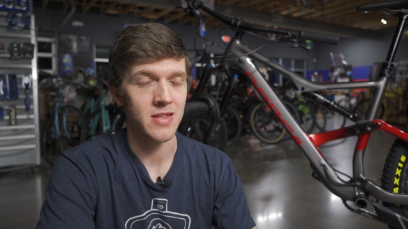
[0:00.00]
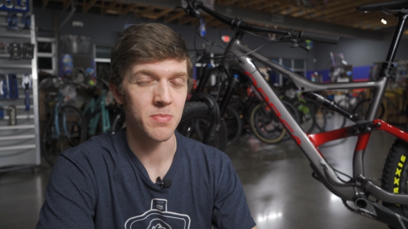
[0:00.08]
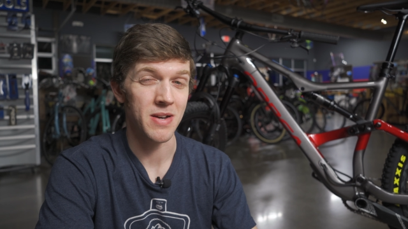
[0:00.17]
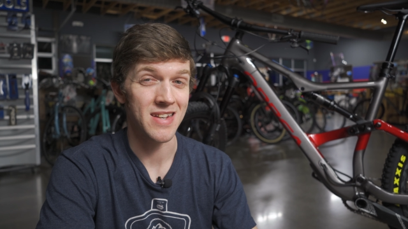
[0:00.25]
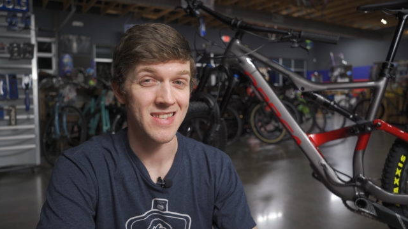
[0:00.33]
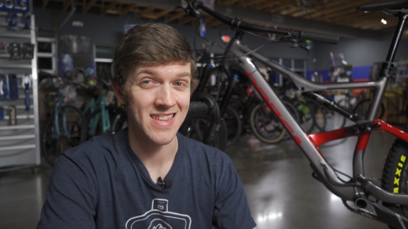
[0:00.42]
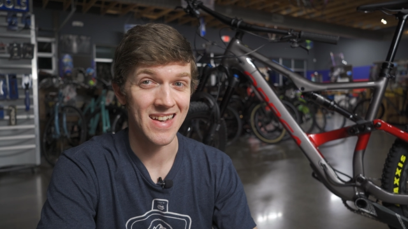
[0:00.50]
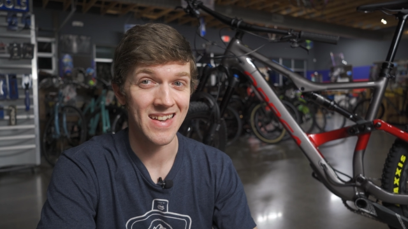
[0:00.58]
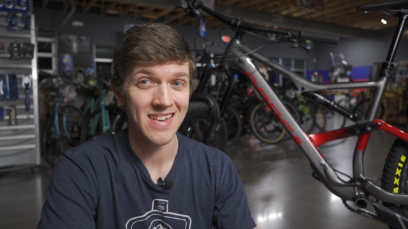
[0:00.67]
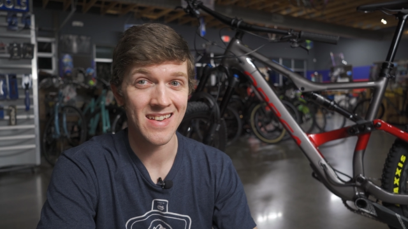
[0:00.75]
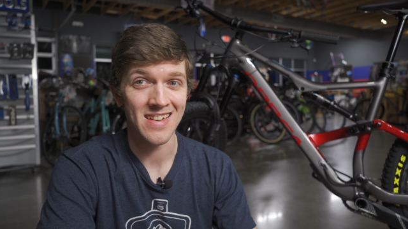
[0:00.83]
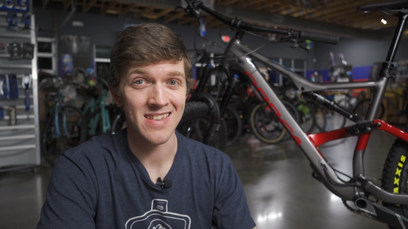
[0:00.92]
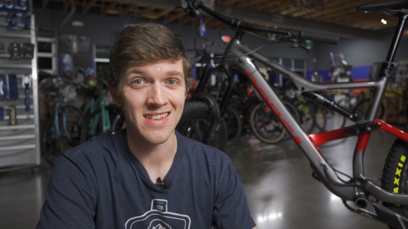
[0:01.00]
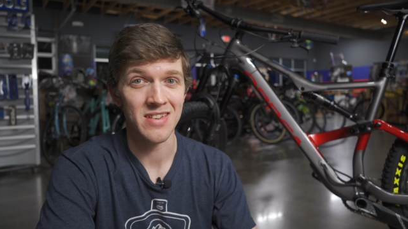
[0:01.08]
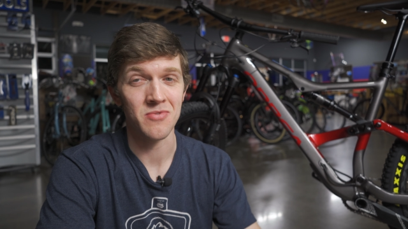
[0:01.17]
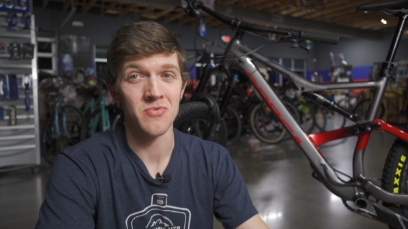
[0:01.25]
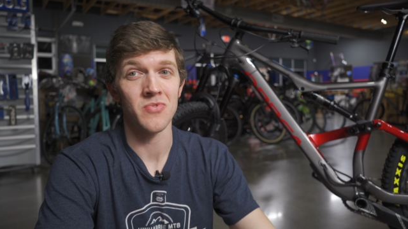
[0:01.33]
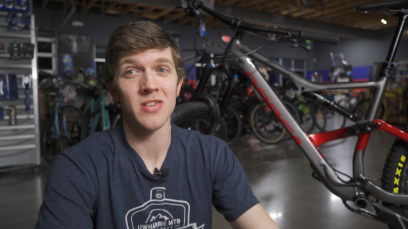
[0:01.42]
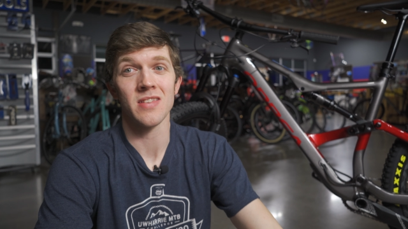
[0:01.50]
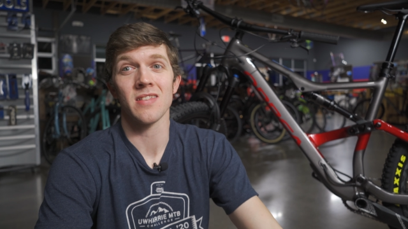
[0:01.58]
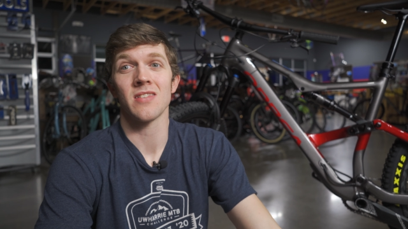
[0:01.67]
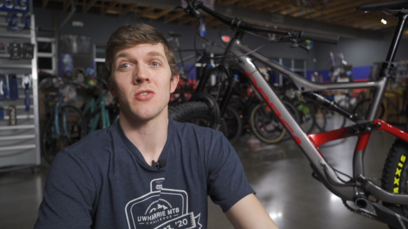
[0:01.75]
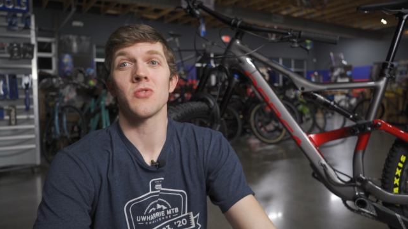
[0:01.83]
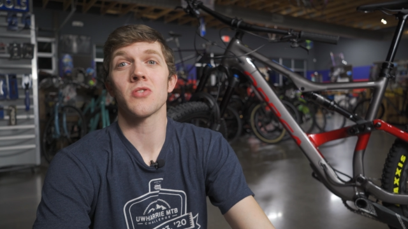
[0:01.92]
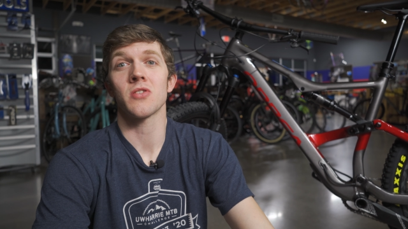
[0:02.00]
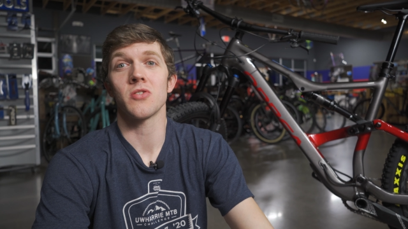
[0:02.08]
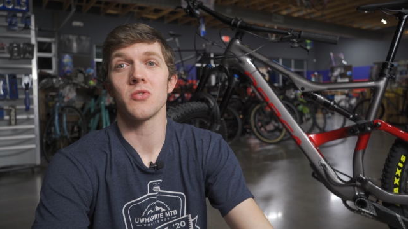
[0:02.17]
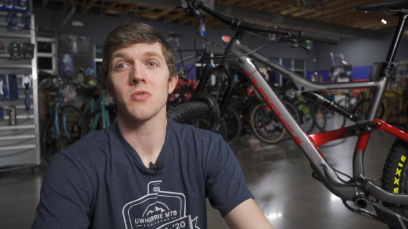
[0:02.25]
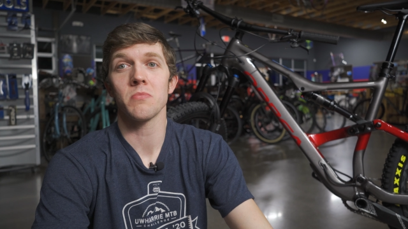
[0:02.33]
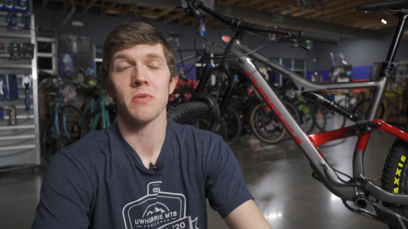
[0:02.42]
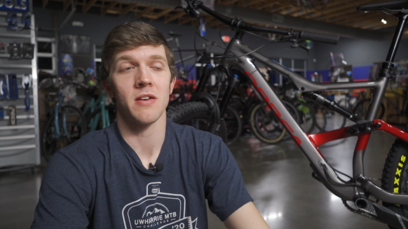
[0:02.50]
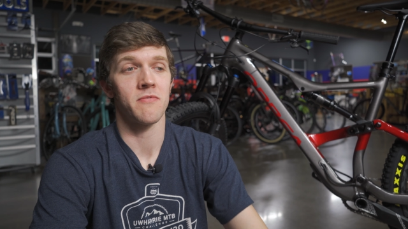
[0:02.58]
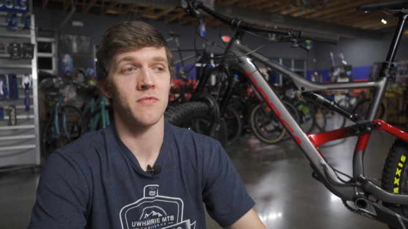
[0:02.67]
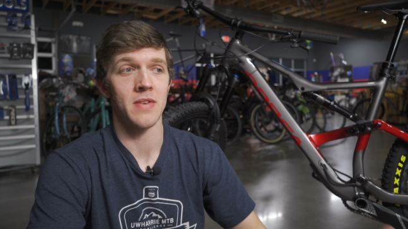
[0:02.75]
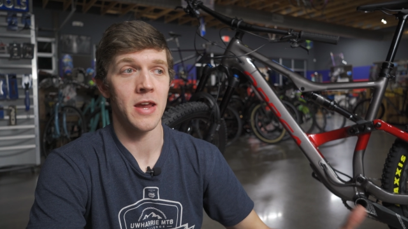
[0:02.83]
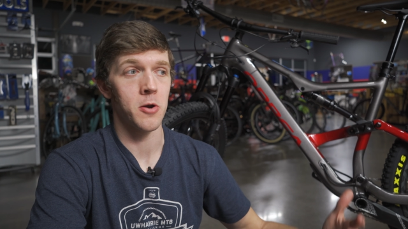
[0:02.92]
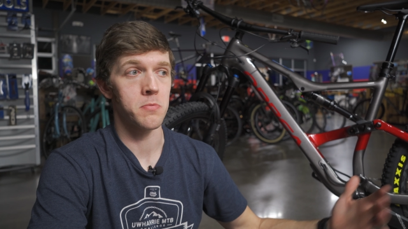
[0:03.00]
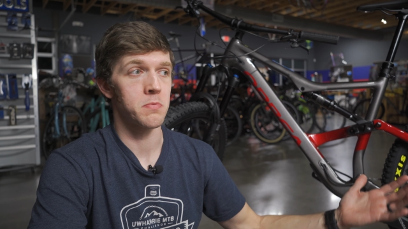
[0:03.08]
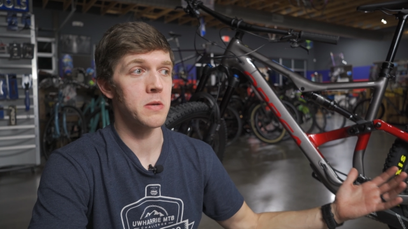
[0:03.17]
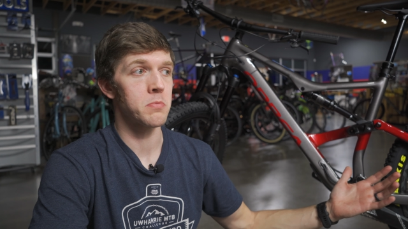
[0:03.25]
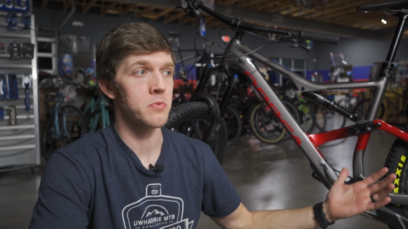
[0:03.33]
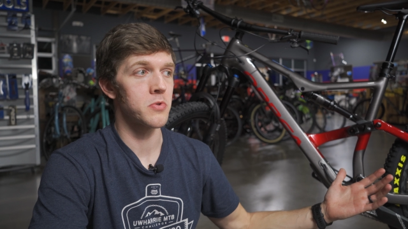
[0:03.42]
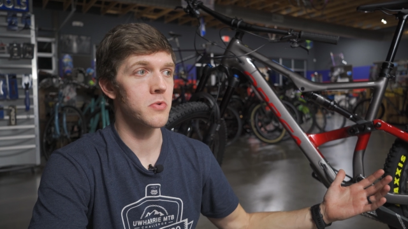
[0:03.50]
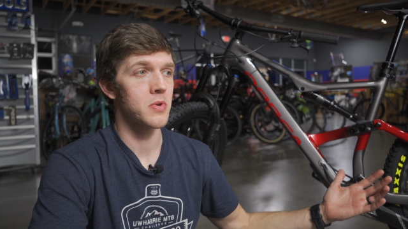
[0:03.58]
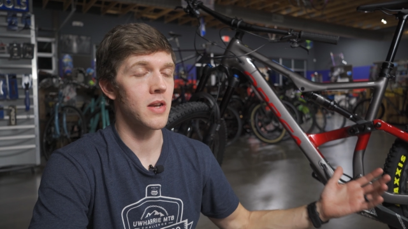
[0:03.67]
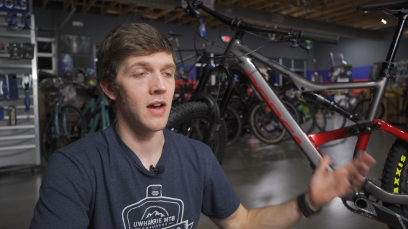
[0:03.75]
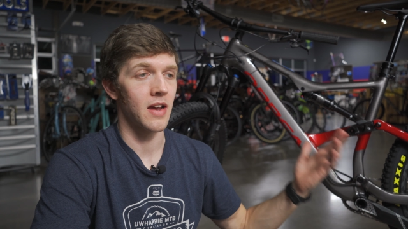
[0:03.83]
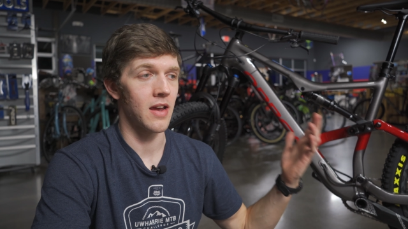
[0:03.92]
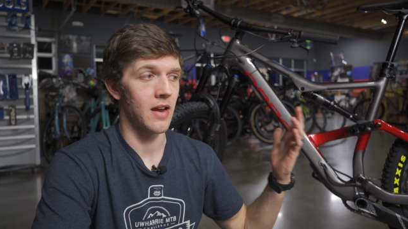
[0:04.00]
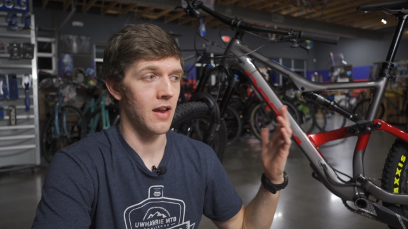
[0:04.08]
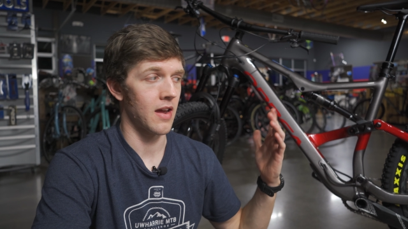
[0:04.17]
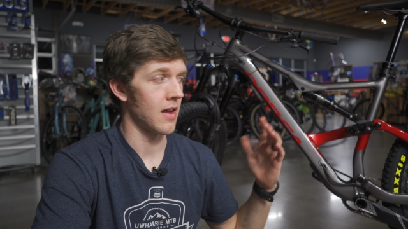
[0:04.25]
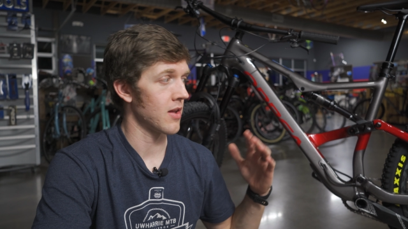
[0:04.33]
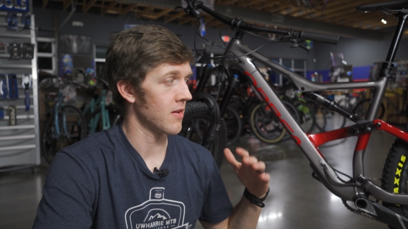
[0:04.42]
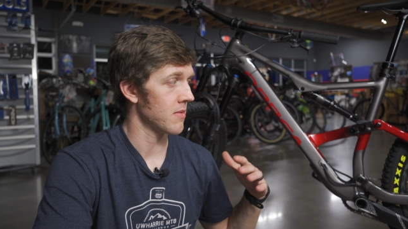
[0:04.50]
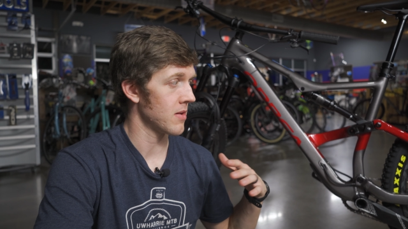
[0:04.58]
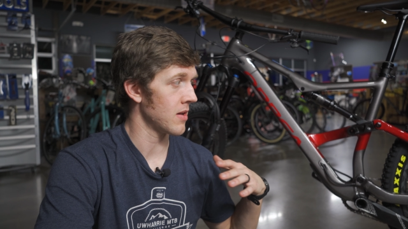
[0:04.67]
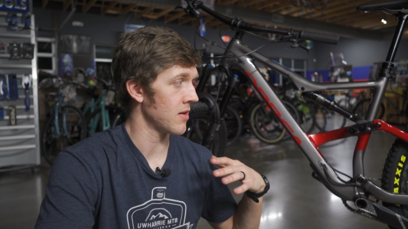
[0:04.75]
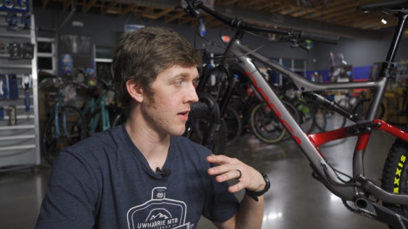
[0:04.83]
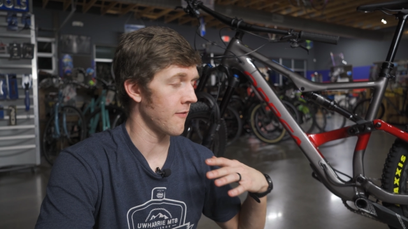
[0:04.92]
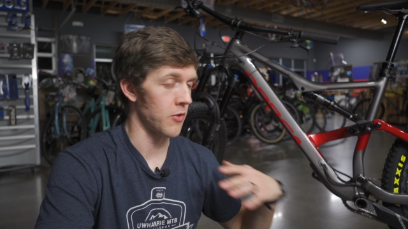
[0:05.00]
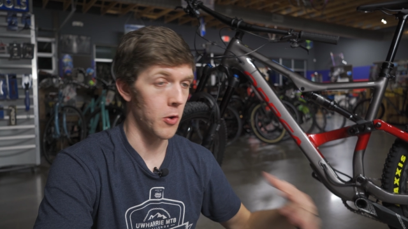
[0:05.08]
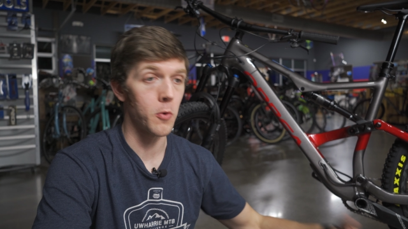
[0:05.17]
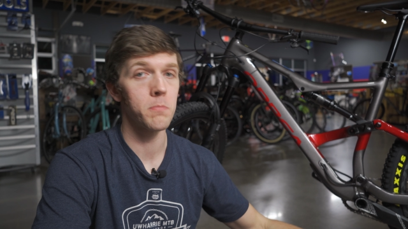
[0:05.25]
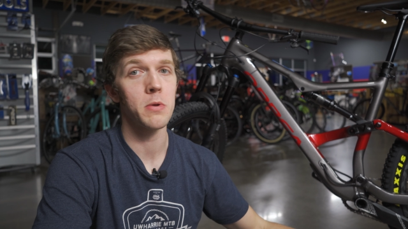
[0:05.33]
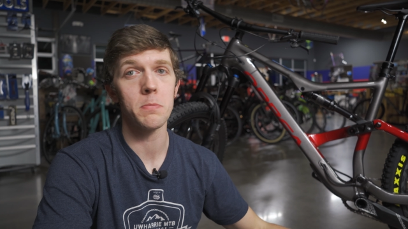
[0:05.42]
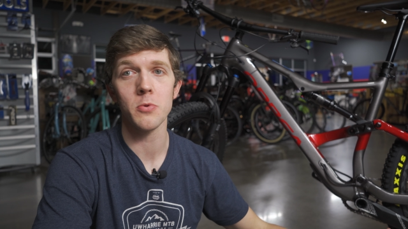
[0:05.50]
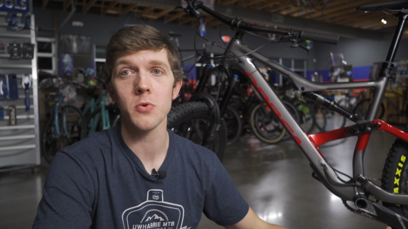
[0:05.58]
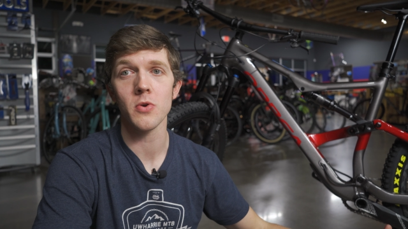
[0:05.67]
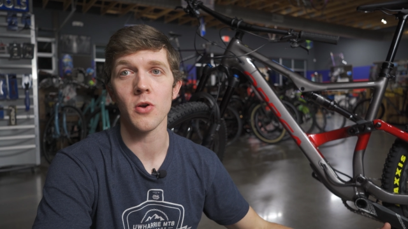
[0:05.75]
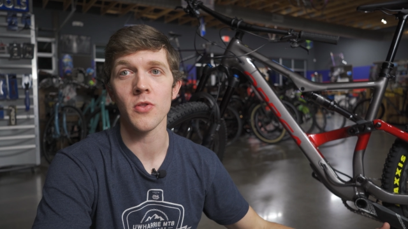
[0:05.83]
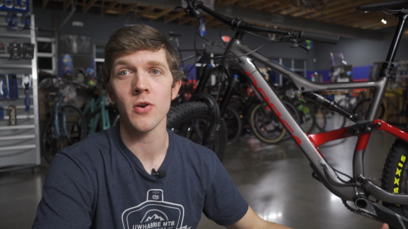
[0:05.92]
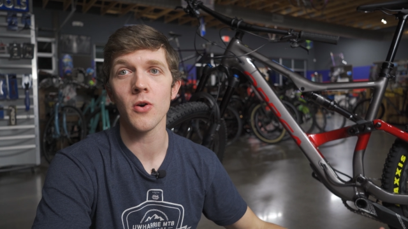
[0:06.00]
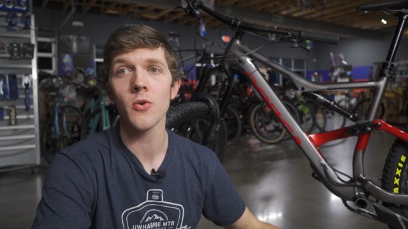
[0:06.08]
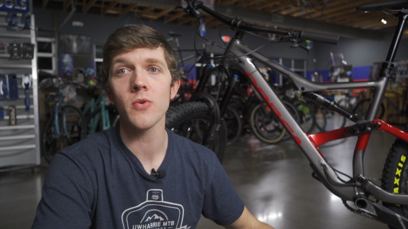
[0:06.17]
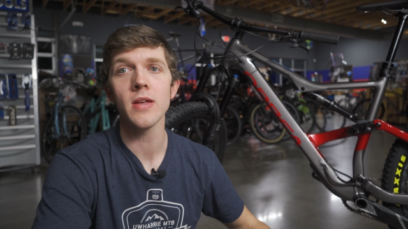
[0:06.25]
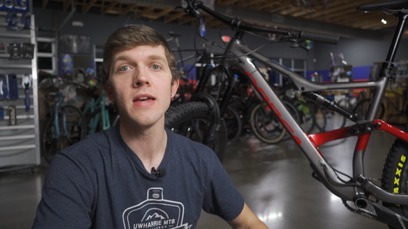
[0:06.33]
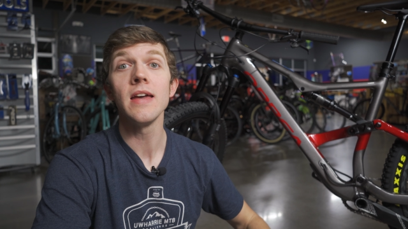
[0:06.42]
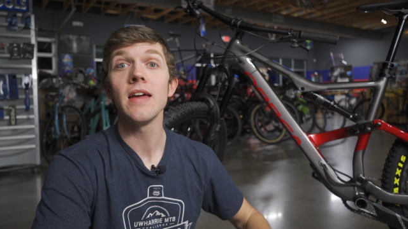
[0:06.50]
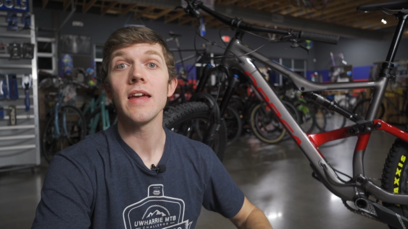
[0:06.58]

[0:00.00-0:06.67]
that's by design. I didn't really know you could do it, but I've helped people do it. I have known people do it on their own.